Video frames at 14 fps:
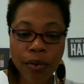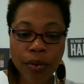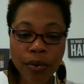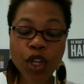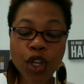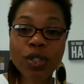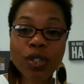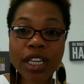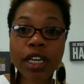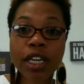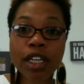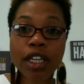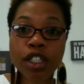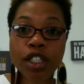you
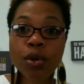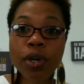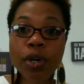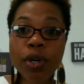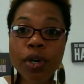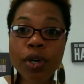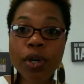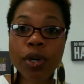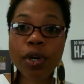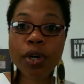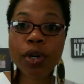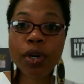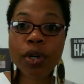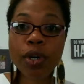sticking to it long
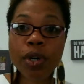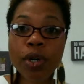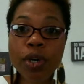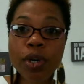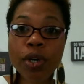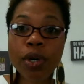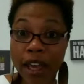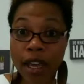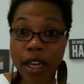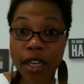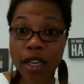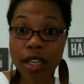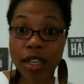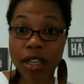after the decision was
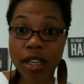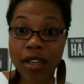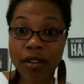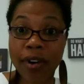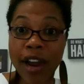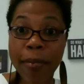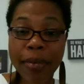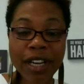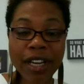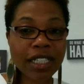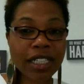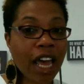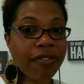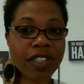made, right?
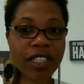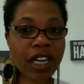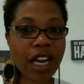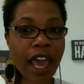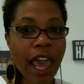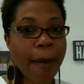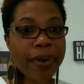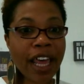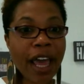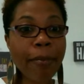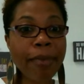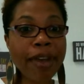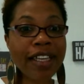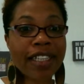Because life is going to happen.
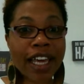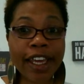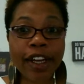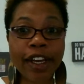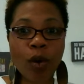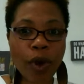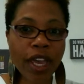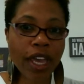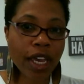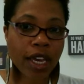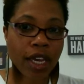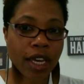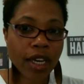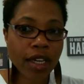That means that in a
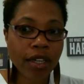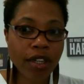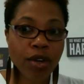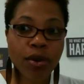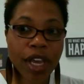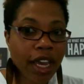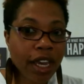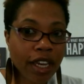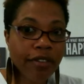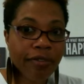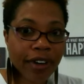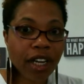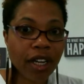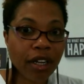week, you can't
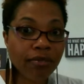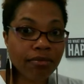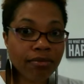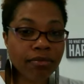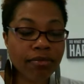give up